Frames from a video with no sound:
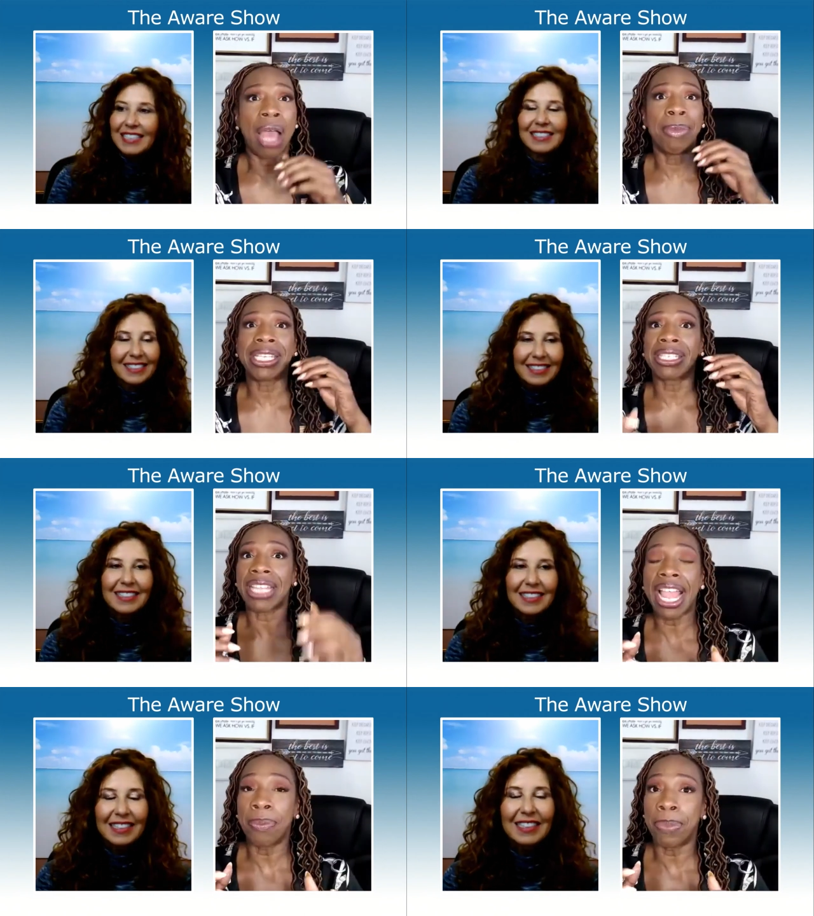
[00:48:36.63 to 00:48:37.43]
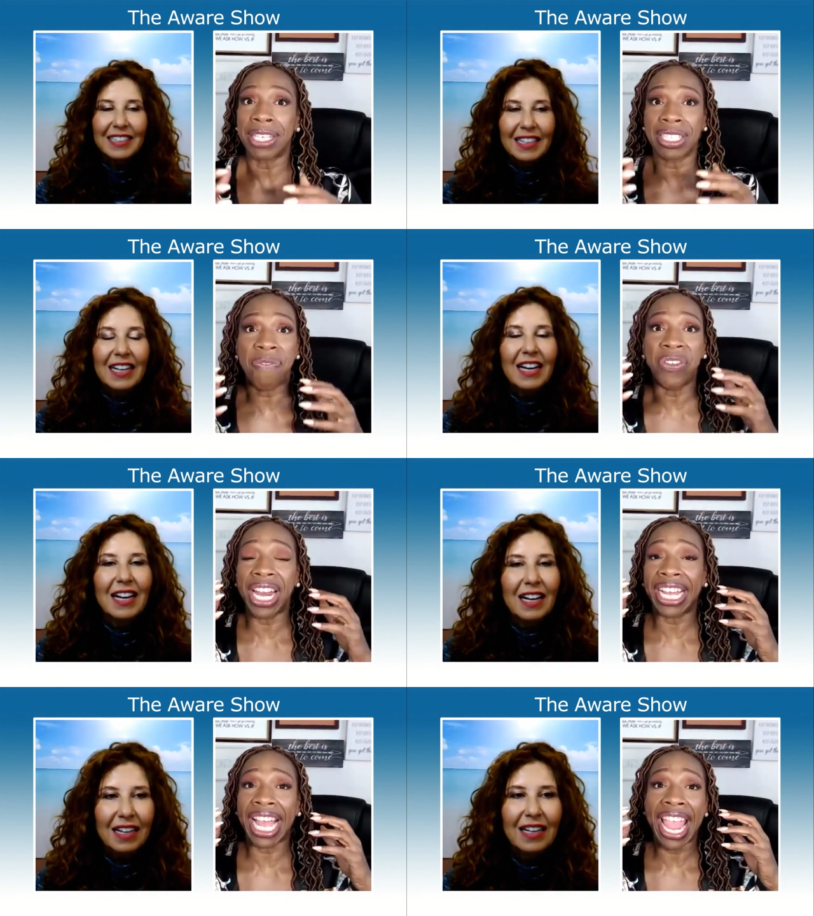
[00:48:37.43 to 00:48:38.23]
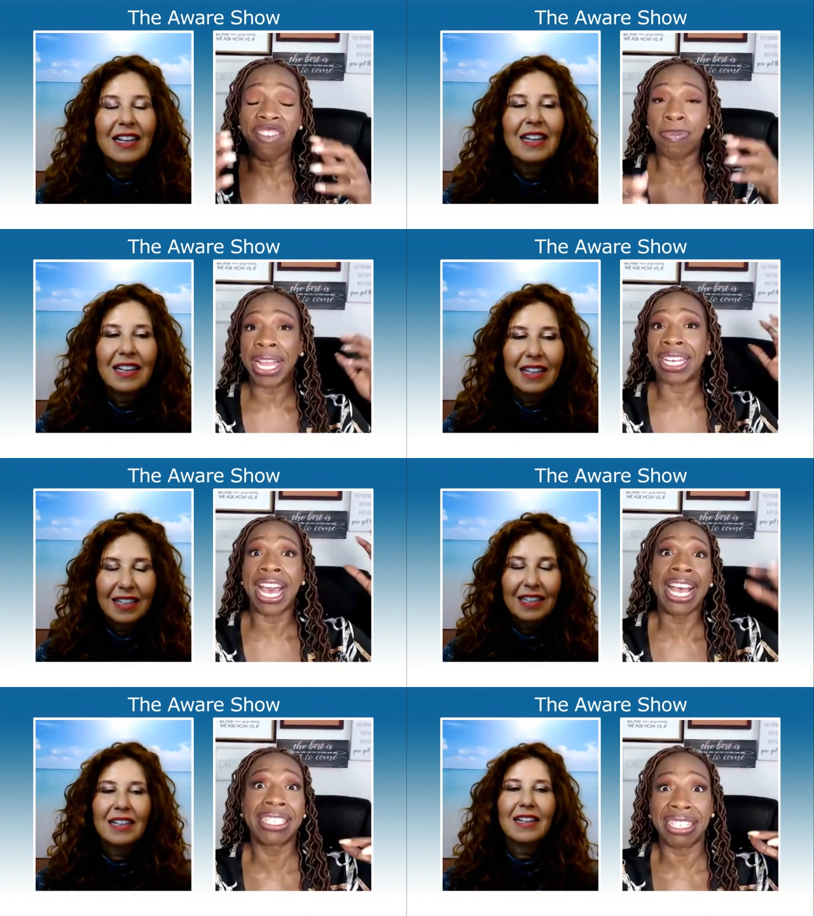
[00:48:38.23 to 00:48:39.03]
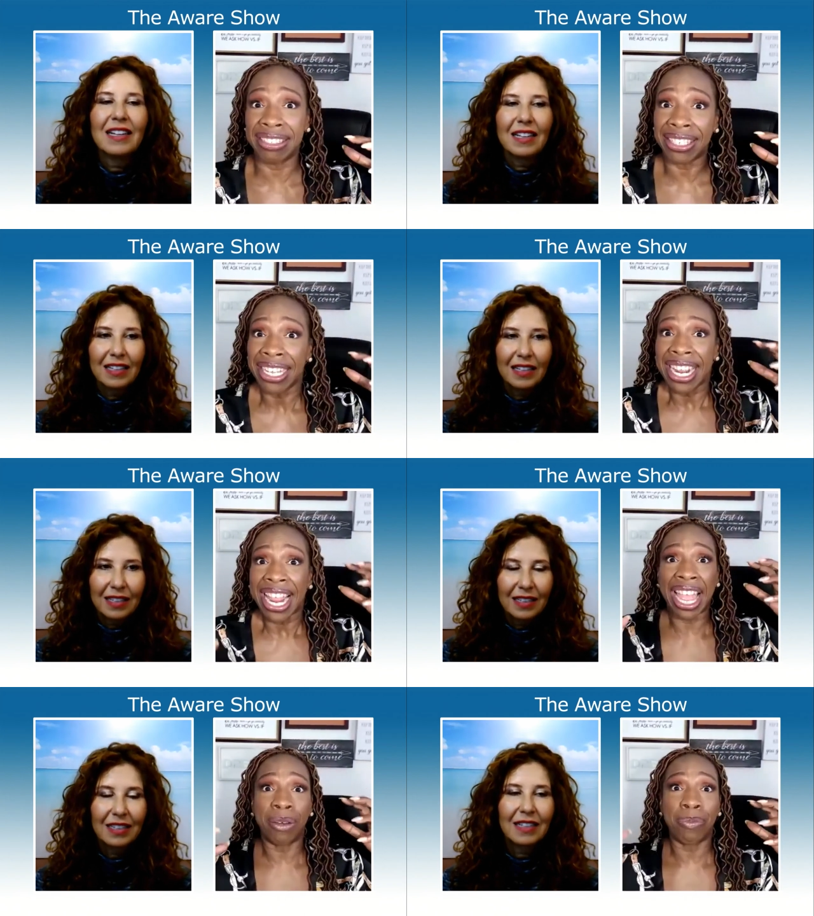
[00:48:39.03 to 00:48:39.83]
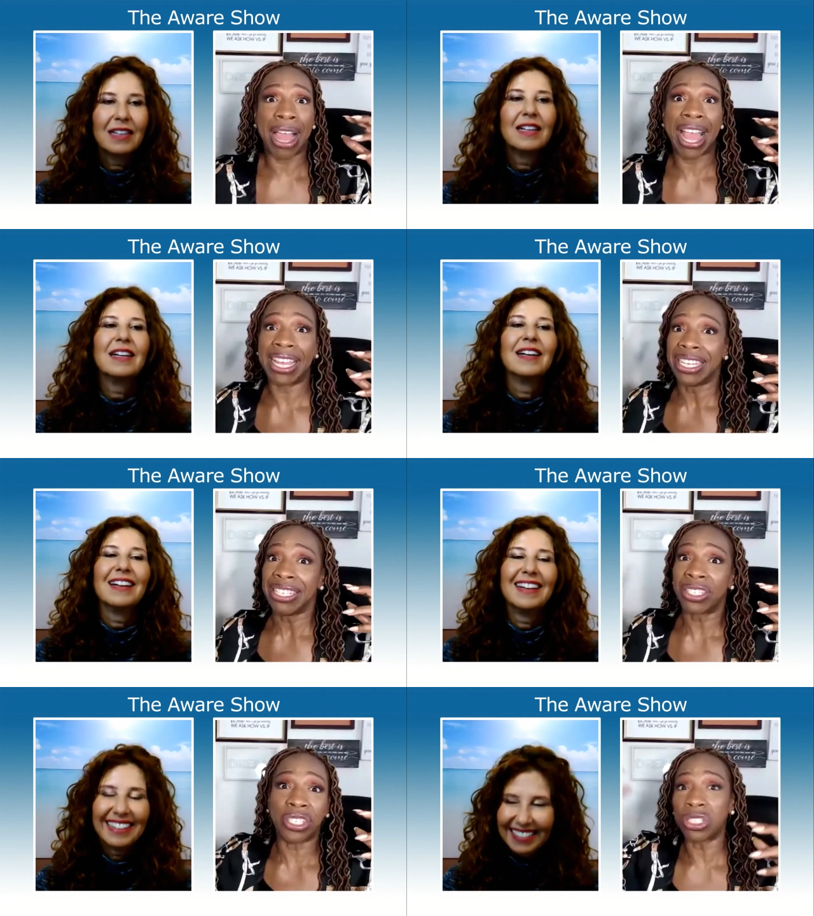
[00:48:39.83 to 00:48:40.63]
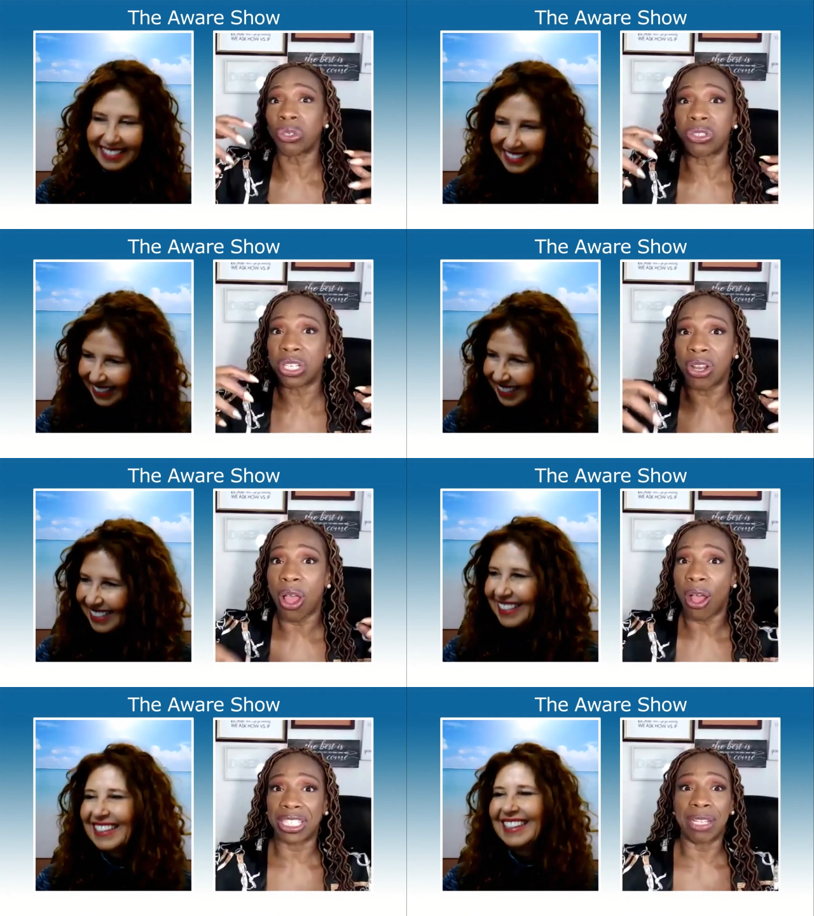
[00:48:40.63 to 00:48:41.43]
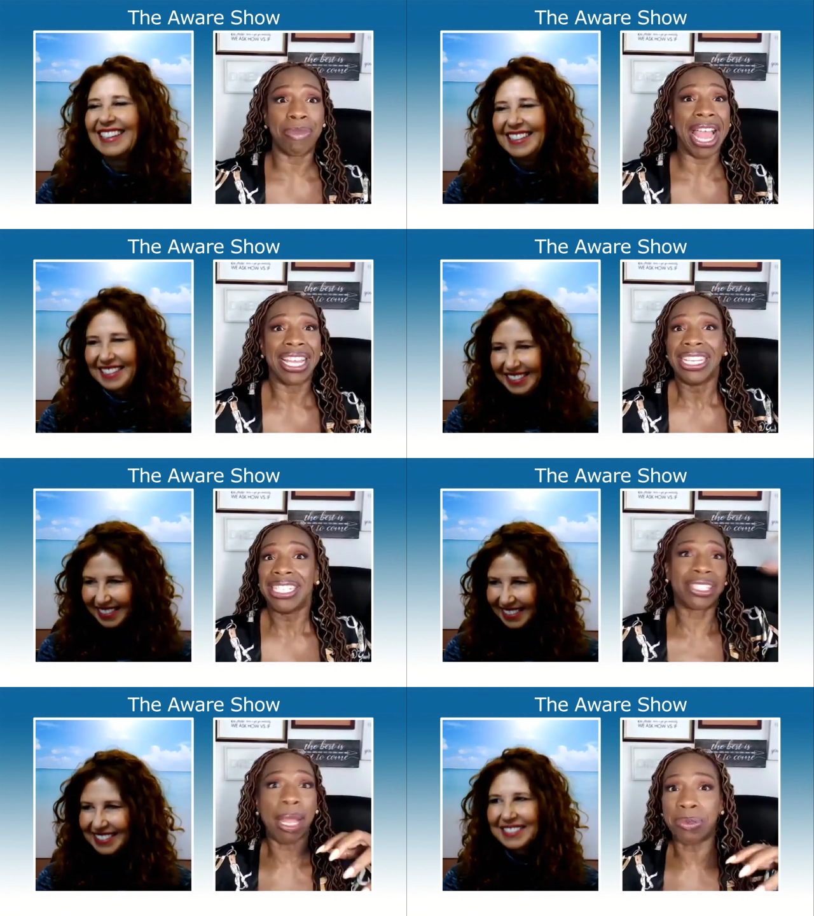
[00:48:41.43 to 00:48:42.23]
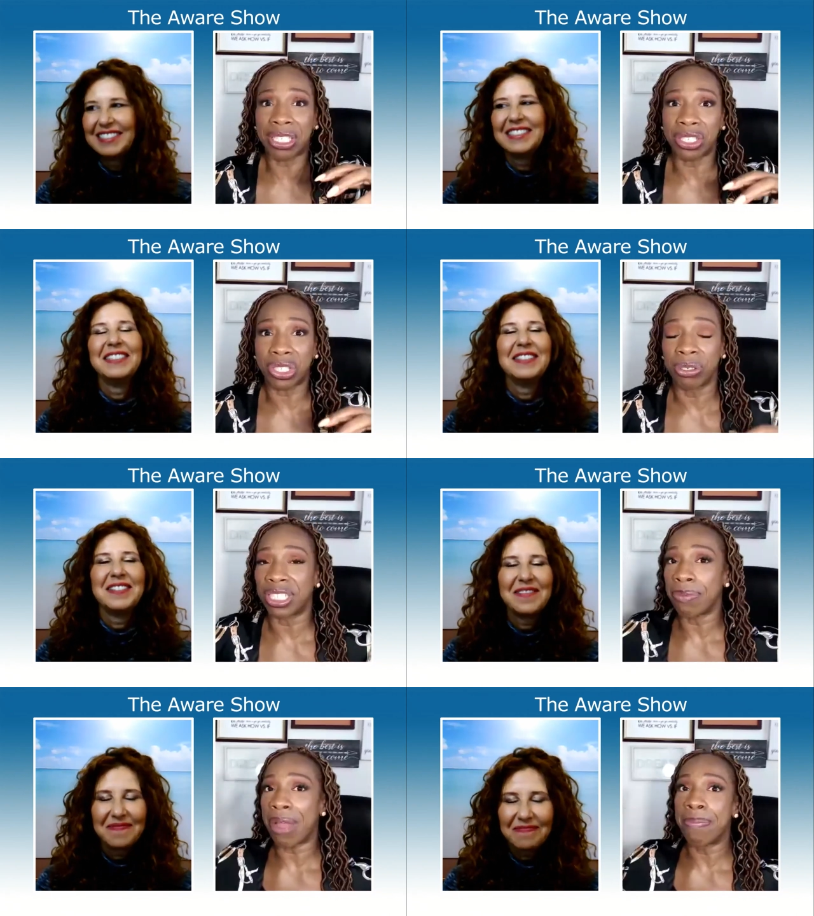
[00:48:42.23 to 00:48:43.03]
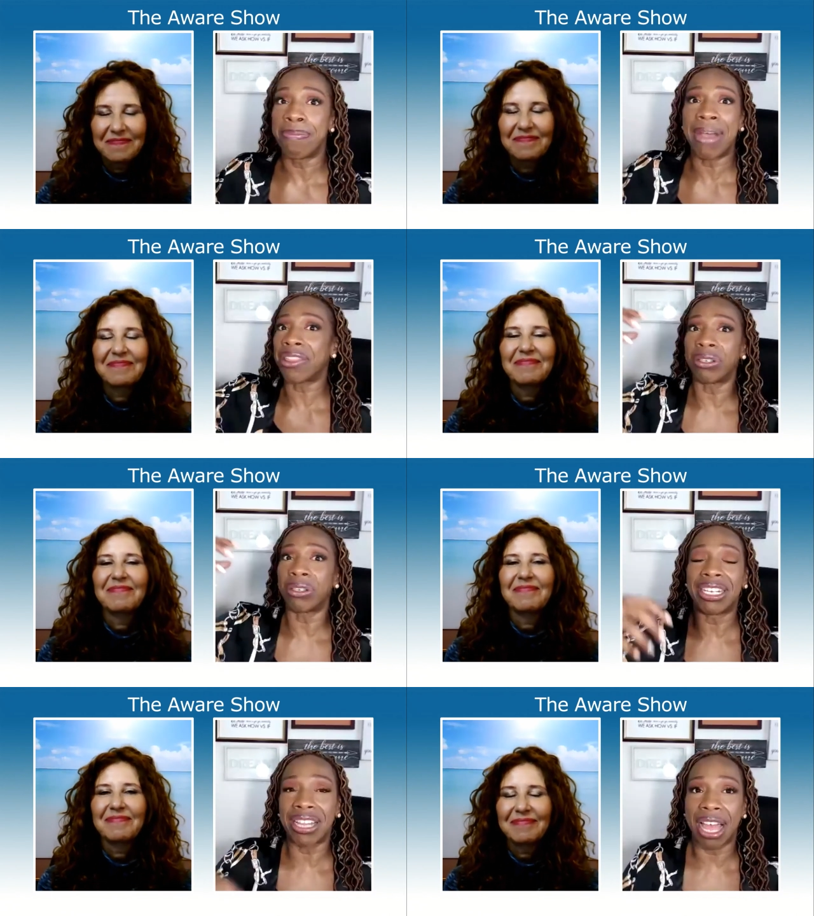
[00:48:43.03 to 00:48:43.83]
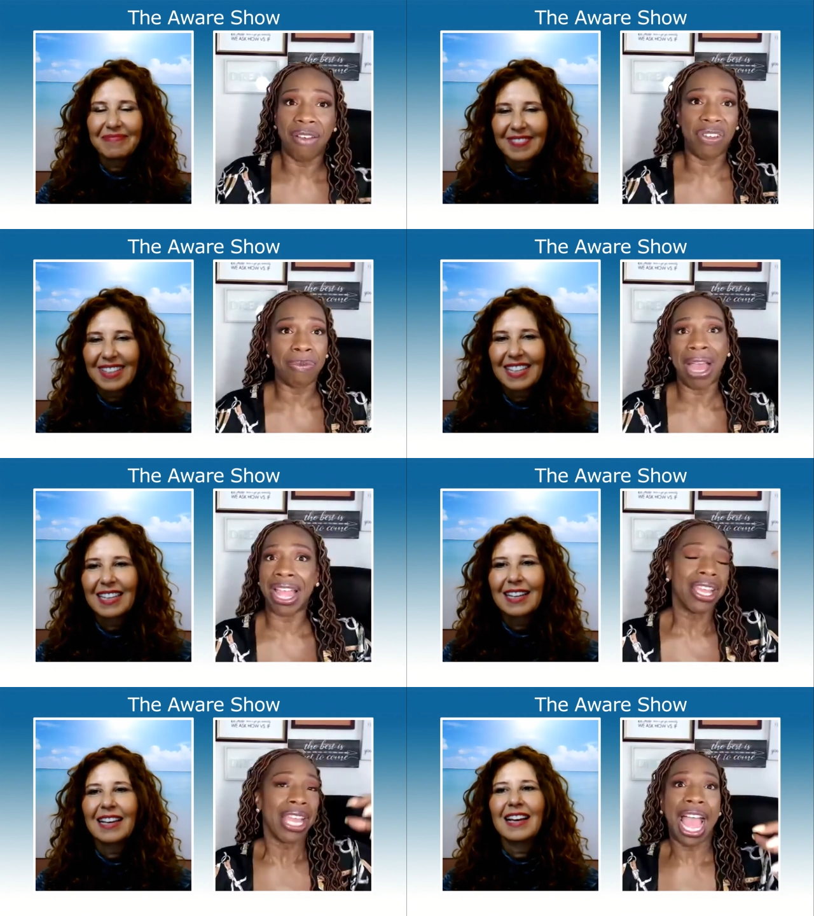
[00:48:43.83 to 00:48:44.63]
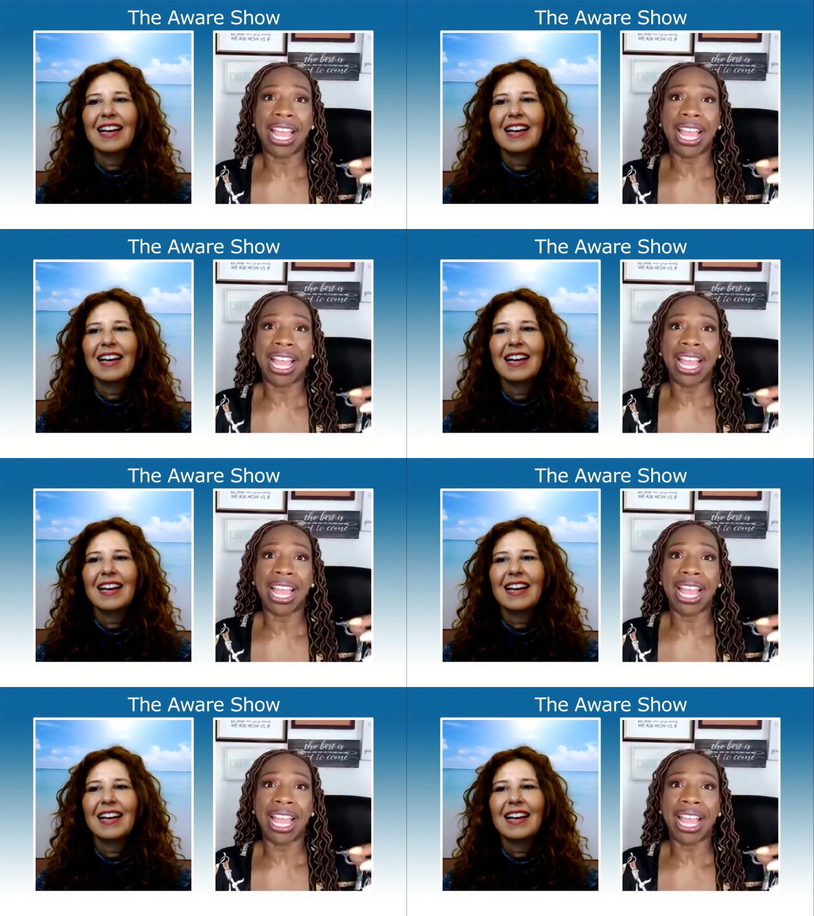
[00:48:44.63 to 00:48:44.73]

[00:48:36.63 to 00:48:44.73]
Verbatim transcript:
Speaker 1: Yes. I'm excited because I feel like I have my cousins and my sisters in laws and my stepsisters and my mothers in love and my,